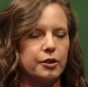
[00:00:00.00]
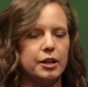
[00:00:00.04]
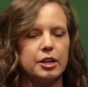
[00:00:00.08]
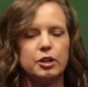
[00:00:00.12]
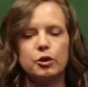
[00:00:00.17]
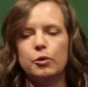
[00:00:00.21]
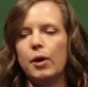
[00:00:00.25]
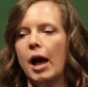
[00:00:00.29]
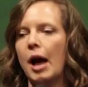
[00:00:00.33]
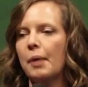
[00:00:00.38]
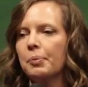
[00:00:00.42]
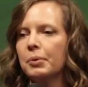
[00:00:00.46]

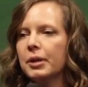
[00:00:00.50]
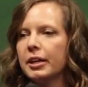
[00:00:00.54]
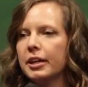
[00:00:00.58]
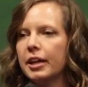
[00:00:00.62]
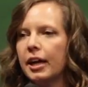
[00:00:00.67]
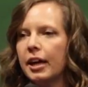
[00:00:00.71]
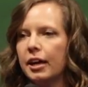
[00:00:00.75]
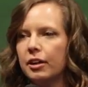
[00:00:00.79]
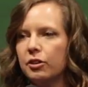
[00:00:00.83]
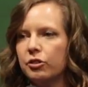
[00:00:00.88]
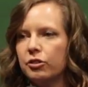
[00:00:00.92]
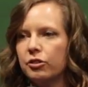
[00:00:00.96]
creating a new
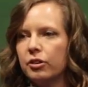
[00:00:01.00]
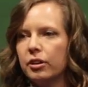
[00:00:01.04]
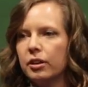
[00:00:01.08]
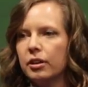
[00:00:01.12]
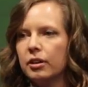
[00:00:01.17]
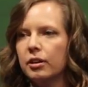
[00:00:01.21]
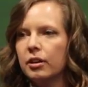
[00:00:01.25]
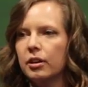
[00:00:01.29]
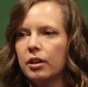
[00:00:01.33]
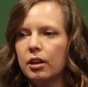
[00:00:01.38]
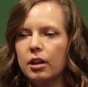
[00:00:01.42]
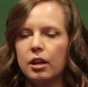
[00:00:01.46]

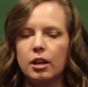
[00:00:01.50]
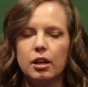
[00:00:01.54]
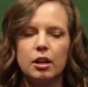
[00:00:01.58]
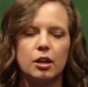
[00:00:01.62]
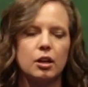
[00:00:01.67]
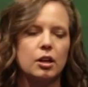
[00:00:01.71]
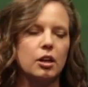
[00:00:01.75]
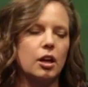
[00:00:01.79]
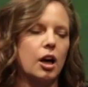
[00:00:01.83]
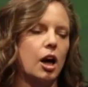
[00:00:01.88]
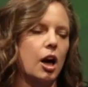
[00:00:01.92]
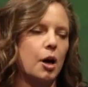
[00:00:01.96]
application,
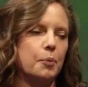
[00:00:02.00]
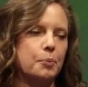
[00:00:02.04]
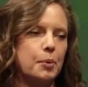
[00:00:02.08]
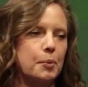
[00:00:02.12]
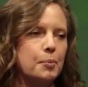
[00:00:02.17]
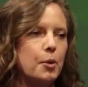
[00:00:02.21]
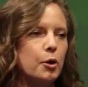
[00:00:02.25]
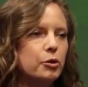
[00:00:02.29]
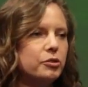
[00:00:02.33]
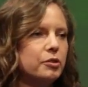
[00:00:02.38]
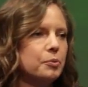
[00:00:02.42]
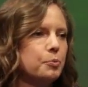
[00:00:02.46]
but
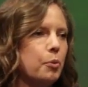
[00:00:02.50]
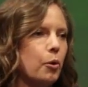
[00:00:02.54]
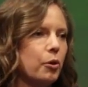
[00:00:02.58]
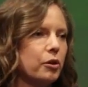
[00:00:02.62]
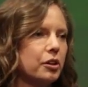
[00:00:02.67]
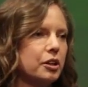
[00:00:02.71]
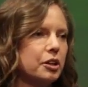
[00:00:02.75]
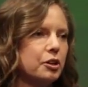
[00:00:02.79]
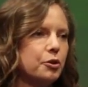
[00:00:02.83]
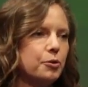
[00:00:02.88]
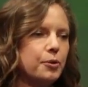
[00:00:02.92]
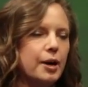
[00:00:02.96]
most
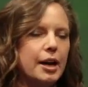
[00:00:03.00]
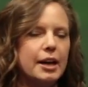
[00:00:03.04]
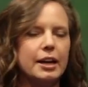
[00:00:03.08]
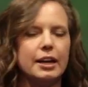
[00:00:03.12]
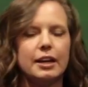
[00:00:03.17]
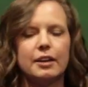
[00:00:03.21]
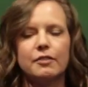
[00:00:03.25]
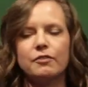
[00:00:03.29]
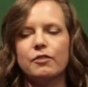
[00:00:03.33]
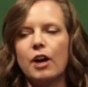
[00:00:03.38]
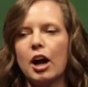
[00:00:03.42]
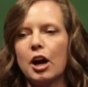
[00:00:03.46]
importantly,
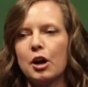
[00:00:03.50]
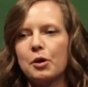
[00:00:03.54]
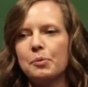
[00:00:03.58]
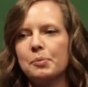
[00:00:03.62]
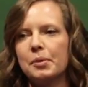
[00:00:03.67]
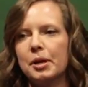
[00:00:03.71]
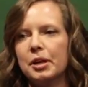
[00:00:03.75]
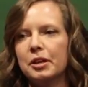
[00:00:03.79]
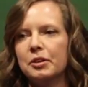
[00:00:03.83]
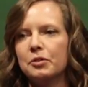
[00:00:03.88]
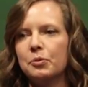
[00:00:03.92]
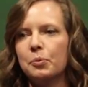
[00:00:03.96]
creating an
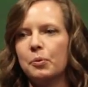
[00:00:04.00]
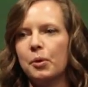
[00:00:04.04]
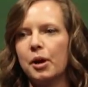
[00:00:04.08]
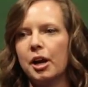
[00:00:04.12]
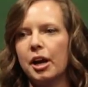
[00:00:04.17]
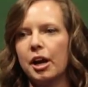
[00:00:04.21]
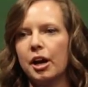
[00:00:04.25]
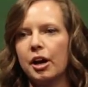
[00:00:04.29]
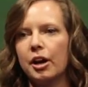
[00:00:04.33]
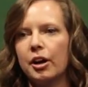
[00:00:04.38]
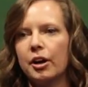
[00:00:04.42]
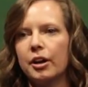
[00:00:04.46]
environment
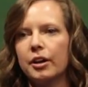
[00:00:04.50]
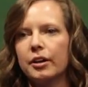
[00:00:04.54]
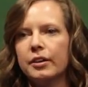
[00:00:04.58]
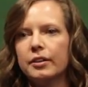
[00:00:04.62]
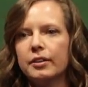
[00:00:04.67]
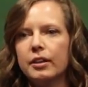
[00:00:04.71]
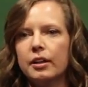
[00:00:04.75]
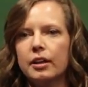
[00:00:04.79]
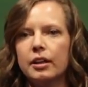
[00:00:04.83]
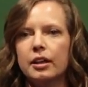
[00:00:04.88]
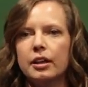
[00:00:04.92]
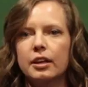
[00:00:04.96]
where
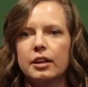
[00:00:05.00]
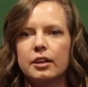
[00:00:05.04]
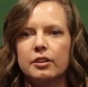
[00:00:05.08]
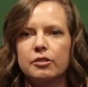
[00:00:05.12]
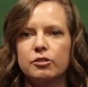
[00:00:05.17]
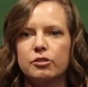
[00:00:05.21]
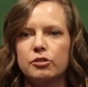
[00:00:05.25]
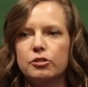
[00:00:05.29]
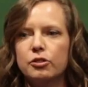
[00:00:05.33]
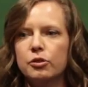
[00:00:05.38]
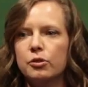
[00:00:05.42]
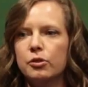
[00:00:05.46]
his
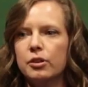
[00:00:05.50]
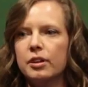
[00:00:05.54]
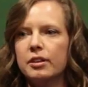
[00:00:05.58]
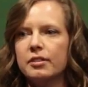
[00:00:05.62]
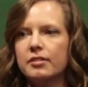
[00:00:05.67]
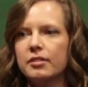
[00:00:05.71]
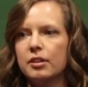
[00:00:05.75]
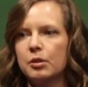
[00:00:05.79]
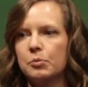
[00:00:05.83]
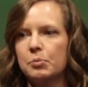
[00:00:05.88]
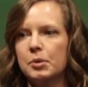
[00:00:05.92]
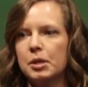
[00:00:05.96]

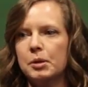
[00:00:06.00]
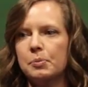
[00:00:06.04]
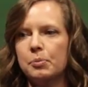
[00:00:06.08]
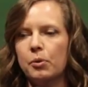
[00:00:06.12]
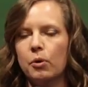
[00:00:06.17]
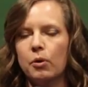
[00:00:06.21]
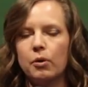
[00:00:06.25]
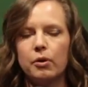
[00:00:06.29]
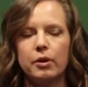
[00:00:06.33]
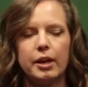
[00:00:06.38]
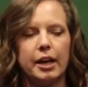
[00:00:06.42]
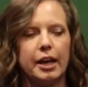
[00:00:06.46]
students and
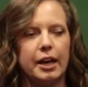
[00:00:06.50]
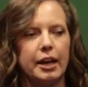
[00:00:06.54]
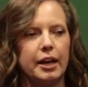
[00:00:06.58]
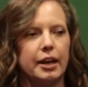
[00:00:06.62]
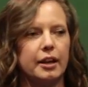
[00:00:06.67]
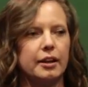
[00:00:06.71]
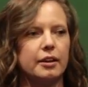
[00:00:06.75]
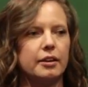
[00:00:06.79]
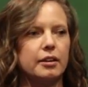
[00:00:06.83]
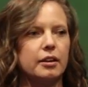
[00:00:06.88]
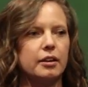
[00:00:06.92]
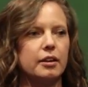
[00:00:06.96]
people
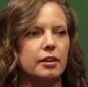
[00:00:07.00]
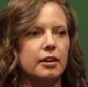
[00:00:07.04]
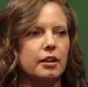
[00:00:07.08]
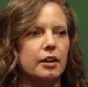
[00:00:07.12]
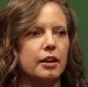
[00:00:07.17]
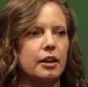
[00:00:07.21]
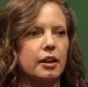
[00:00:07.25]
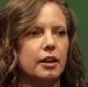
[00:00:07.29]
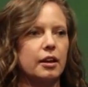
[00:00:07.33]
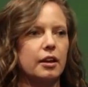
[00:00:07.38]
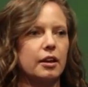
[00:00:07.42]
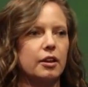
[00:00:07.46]
can
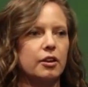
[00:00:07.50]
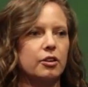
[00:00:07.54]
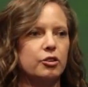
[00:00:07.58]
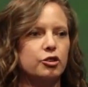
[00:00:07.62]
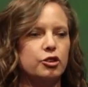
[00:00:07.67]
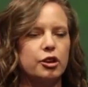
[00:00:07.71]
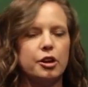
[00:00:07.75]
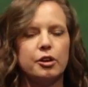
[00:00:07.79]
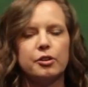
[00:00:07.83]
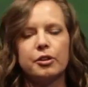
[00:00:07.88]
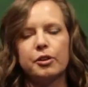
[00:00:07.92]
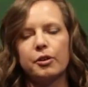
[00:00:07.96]

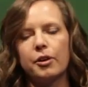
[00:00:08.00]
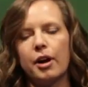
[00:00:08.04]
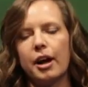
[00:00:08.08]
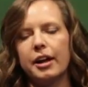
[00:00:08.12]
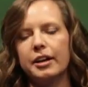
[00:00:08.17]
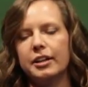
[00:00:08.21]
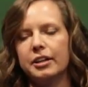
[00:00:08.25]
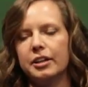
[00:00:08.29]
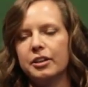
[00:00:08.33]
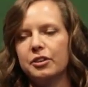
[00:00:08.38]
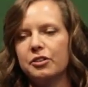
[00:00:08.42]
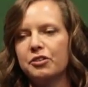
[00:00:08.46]
share their
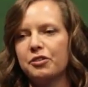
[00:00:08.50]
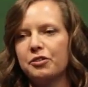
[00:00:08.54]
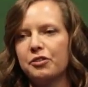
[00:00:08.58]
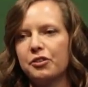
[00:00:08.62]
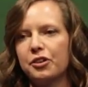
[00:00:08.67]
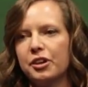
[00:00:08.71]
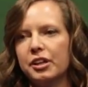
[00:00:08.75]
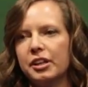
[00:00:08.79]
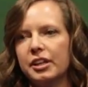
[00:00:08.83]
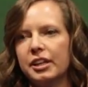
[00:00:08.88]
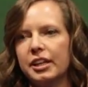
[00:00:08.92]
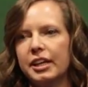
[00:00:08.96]
ideas
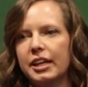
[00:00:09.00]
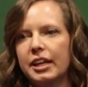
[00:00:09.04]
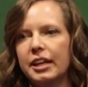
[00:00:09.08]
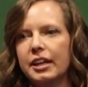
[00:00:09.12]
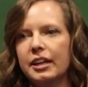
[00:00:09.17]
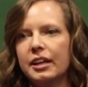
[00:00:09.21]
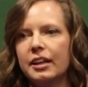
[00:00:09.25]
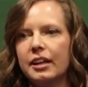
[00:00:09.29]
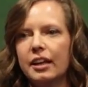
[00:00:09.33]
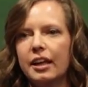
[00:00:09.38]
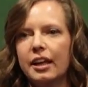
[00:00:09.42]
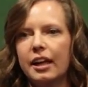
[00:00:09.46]

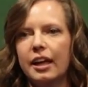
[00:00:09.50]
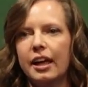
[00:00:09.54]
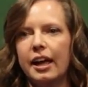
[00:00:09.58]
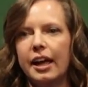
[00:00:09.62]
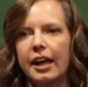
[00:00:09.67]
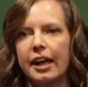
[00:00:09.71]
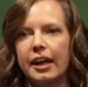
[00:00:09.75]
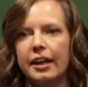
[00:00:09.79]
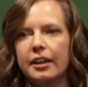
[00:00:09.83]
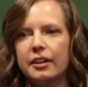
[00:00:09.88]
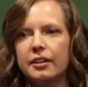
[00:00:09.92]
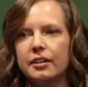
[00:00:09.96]
freely
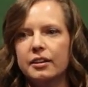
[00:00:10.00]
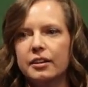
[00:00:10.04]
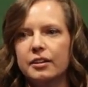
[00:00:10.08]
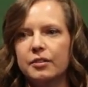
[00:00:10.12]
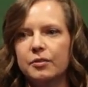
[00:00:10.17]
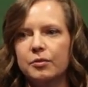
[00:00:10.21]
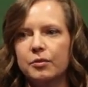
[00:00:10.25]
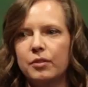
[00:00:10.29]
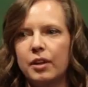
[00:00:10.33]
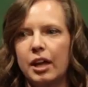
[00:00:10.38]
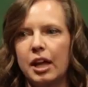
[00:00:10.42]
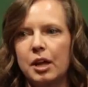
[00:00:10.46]

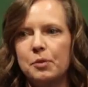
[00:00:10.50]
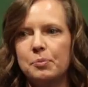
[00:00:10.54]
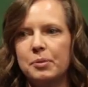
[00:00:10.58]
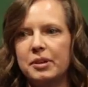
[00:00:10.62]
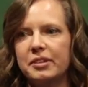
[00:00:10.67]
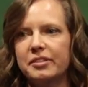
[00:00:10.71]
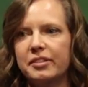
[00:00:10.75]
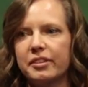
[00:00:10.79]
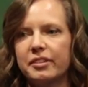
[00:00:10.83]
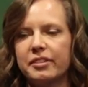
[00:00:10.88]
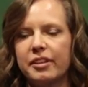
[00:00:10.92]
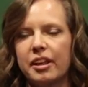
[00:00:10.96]
and
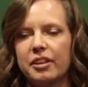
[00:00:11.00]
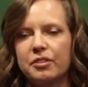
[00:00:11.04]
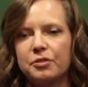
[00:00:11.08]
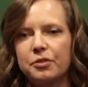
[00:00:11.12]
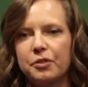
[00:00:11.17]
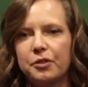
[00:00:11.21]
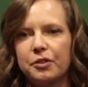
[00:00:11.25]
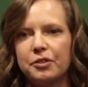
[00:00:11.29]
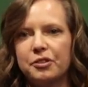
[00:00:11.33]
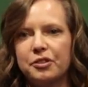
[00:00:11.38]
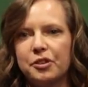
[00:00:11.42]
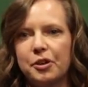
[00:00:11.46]
be
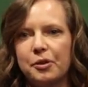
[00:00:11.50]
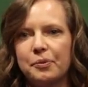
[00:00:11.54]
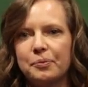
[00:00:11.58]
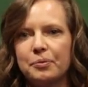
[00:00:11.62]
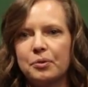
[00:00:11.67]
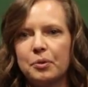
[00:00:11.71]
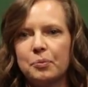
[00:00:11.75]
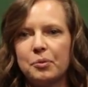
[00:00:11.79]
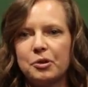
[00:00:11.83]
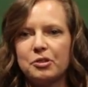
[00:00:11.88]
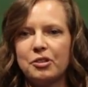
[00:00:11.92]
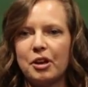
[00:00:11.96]
successful. So
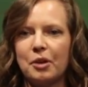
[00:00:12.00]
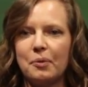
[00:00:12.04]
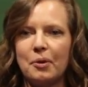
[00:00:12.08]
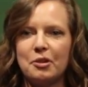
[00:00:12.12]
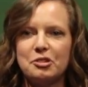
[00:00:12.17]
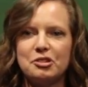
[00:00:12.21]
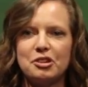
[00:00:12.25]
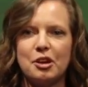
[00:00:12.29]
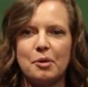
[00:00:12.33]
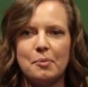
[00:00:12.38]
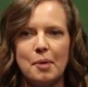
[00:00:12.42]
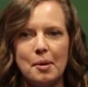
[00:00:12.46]
Mirsad, why
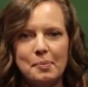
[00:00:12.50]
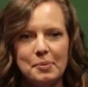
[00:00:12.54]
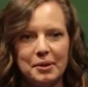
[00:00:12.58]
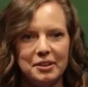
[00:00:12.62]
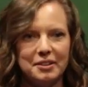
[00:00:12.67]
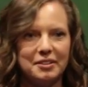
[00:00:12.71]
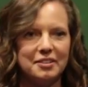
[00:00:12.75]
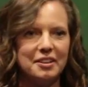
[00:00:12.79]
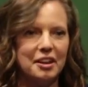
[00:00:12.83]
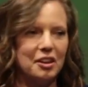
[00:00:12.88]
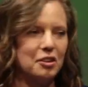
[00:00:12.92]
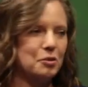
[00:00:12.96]
don't you come up
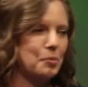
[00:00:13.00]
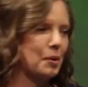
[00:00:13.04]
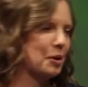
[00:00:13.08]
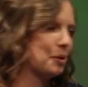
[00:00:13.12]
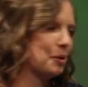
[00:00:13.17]
and tell us